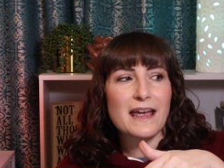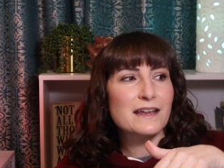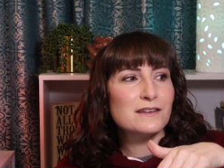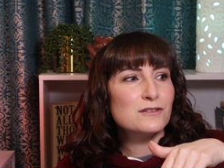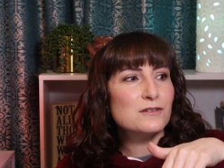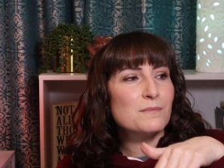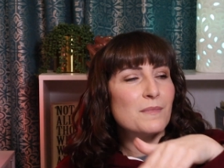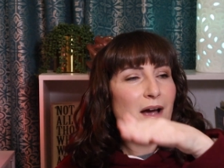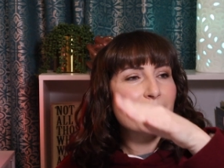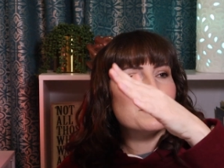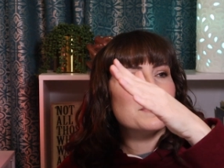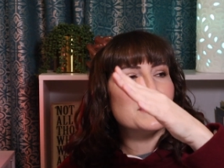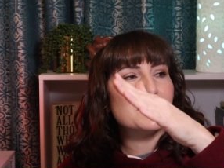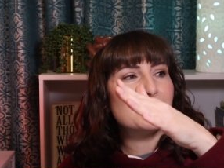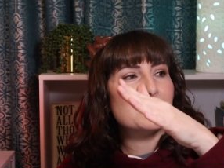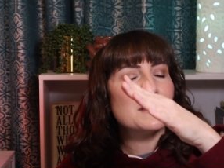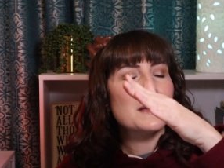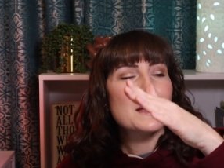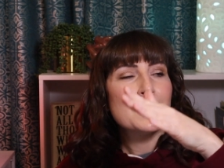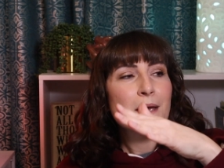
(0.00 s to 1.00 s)
and you might
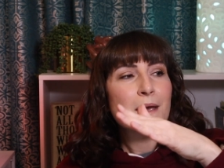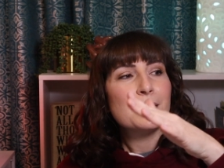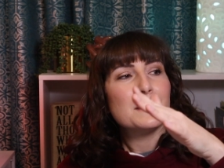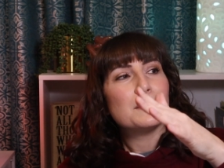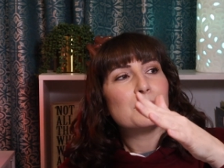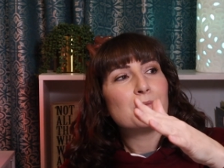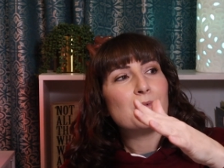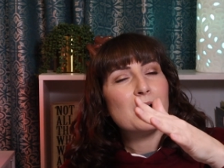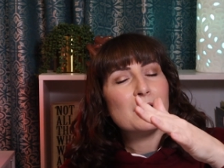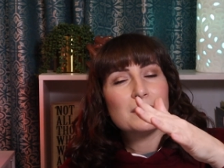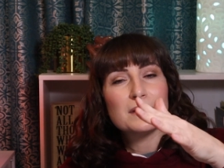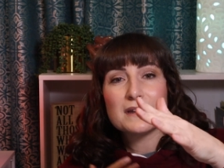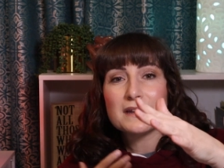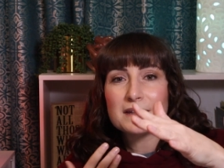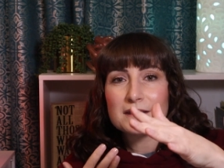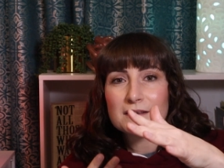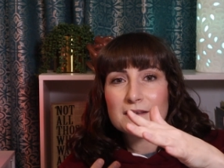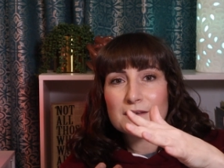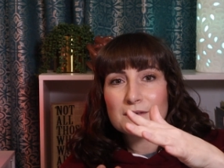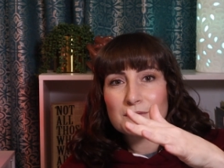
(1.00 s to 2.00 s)
be what
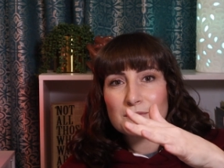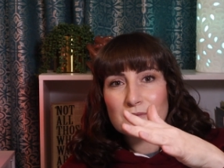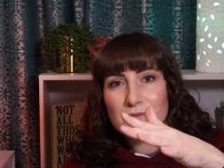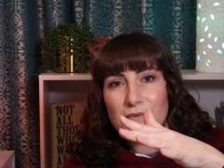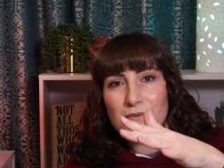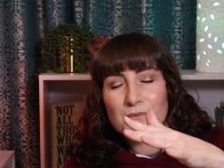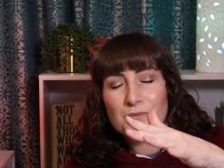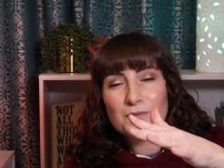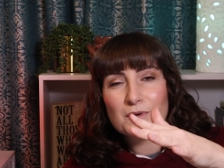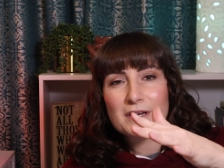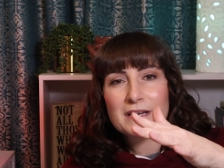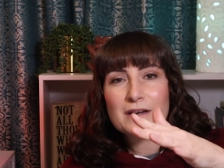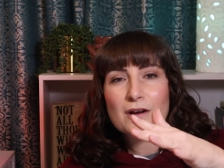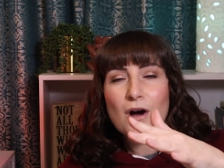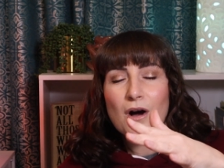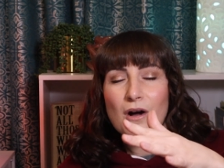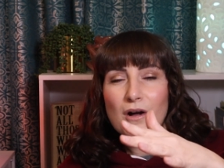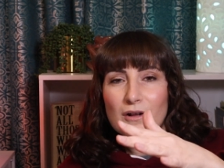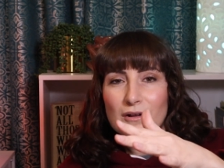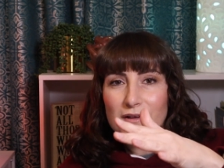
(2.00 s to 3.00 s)
we
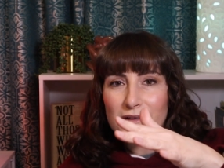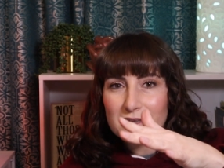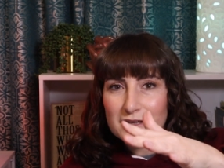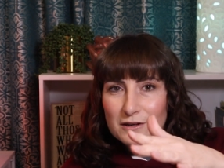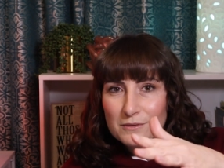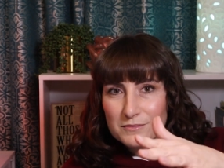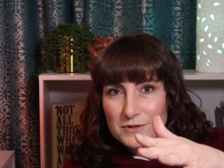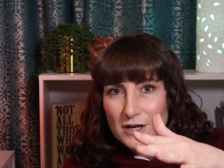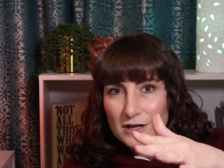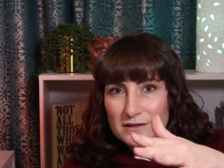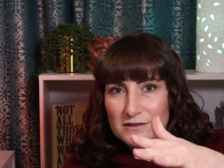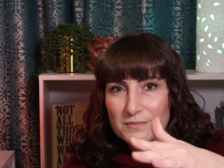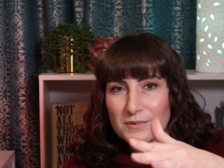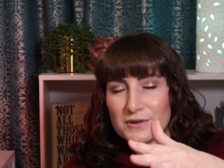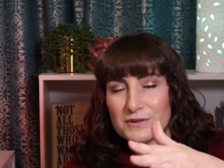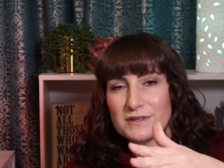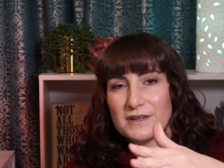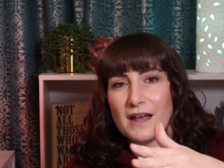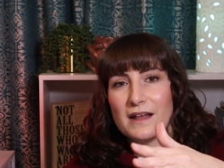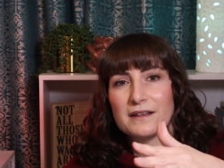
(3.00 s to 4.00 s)
call in objective
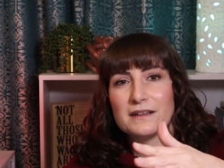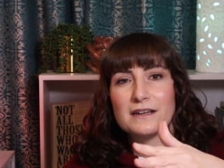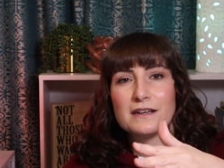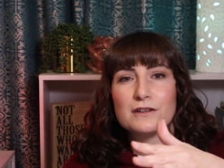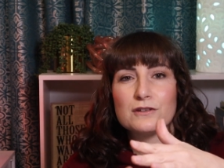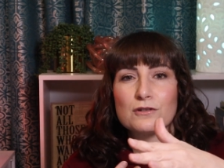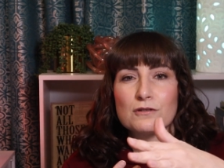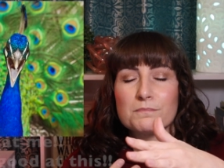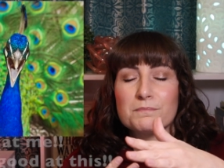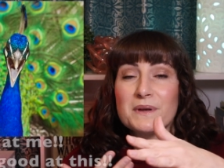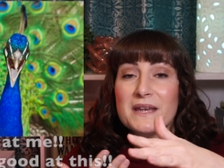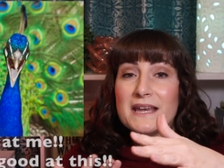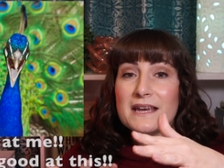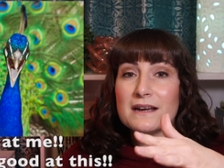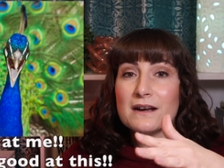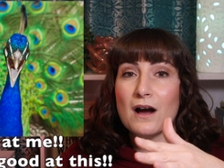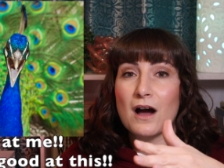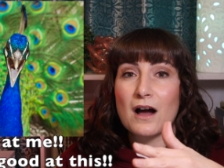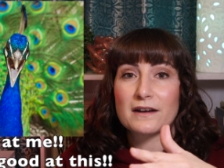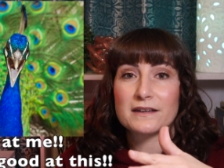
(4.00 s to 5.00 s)
personality, you're
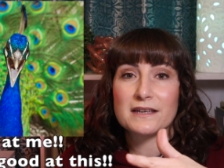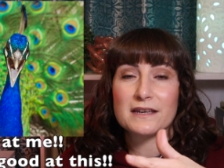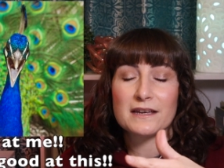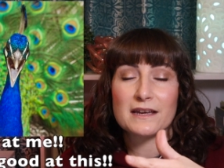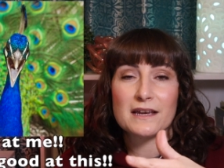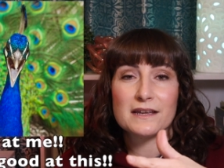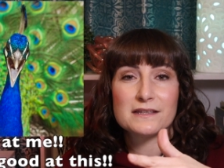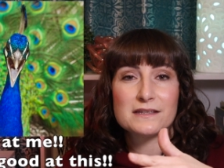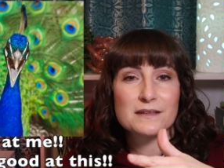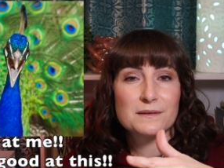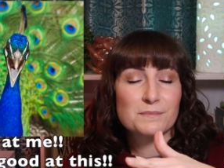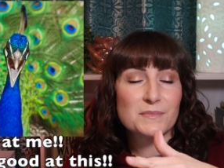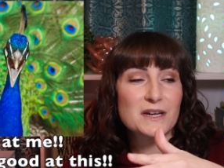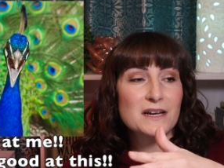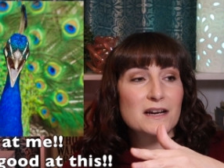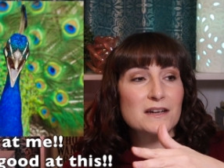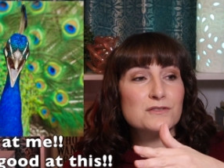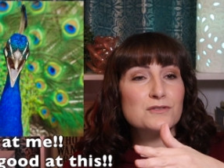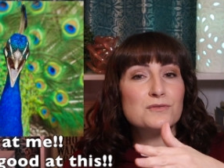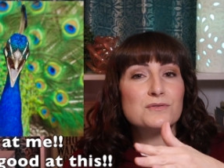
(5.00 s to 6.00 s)
peacocking it
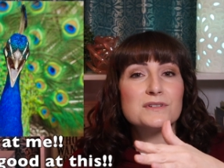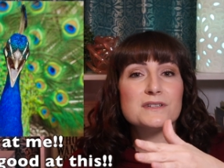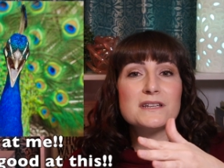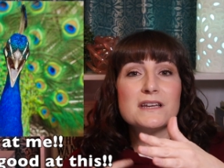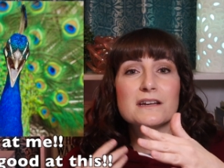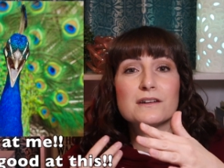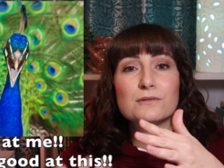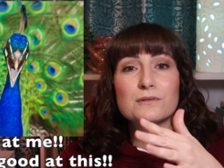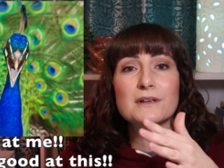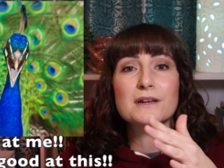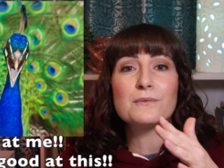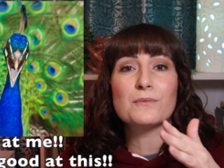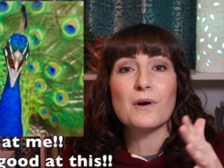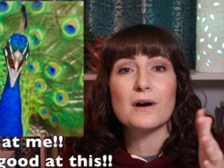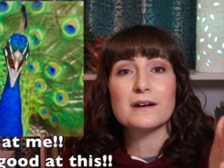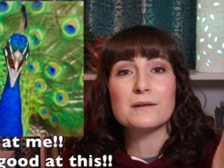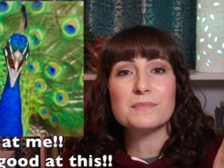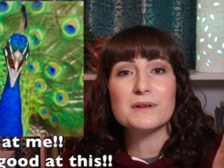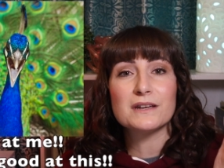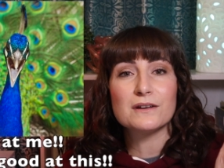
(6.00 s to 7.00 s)
because you secretly
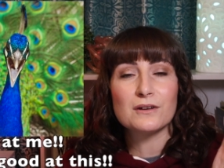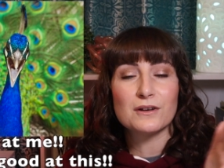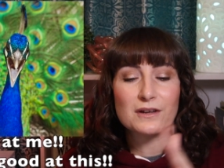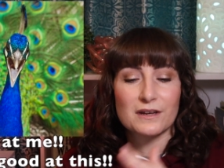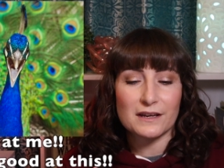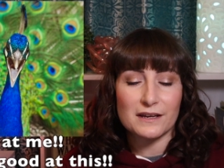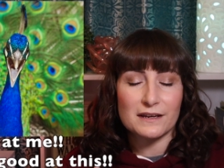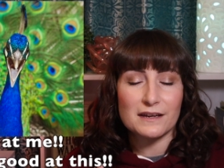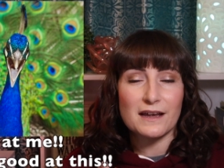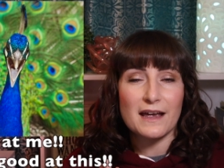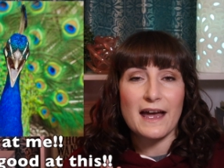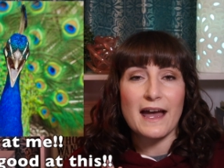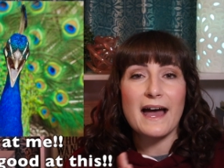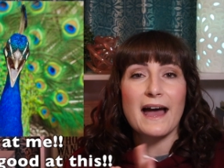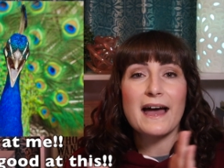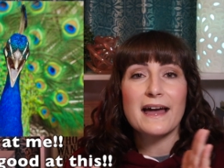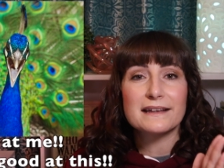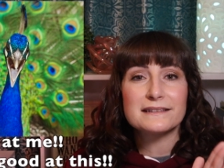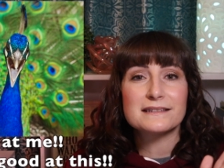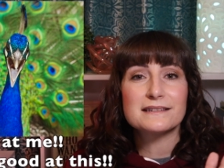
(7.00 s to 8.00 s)
want to be good
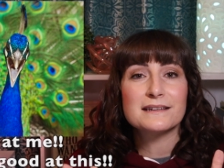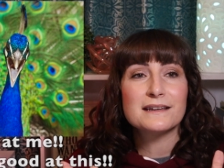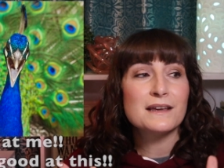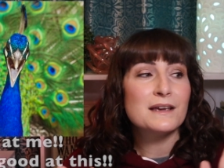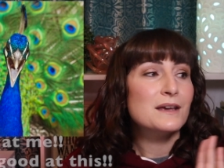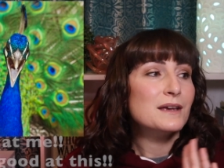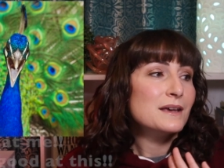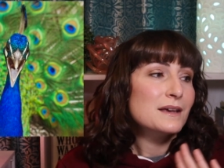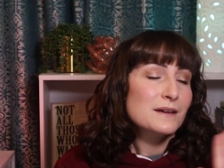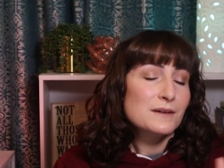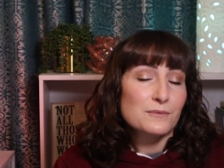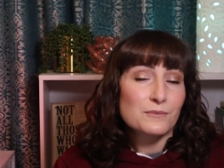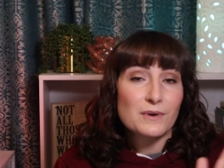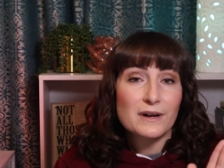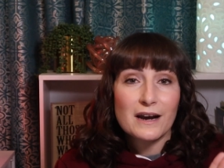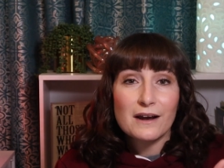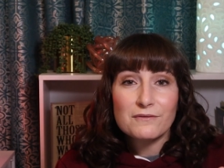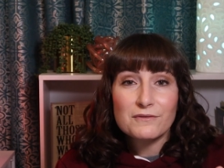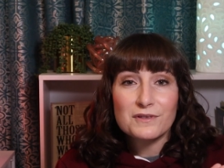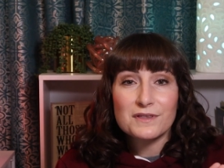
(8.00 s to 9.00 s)
at
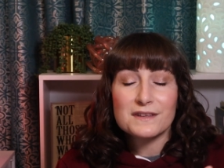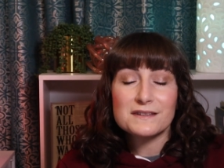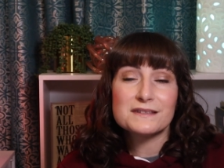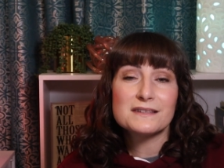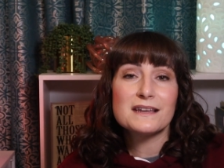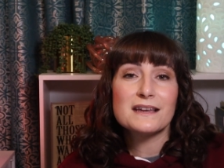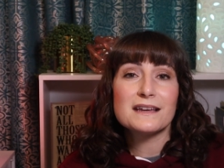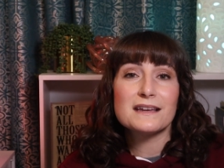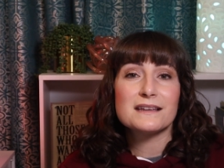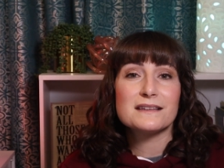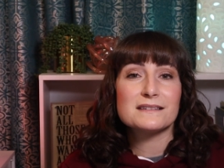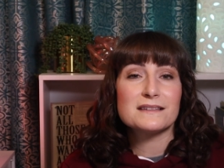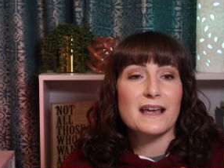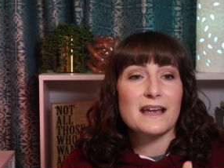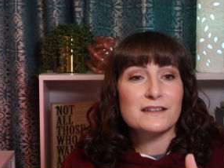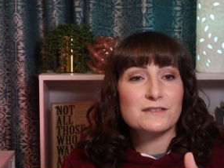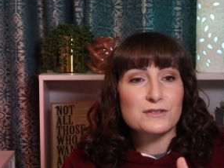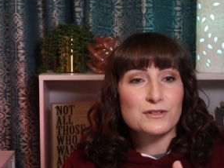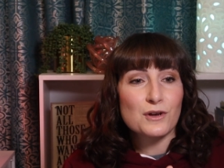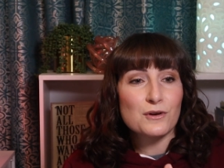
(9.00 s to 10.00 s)
whatever this is.
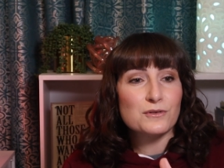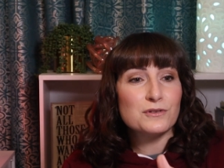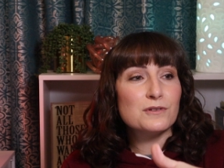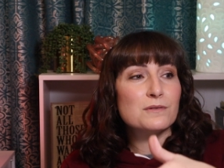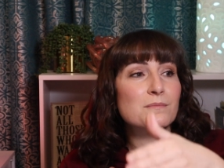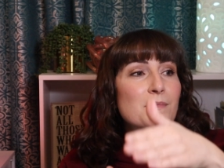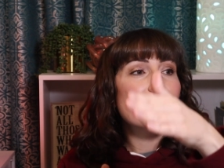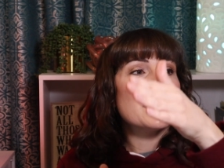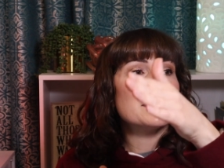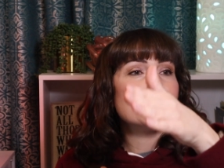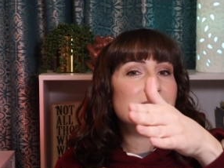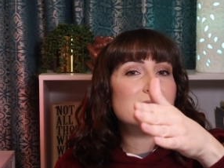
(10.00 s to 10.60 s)
And so you might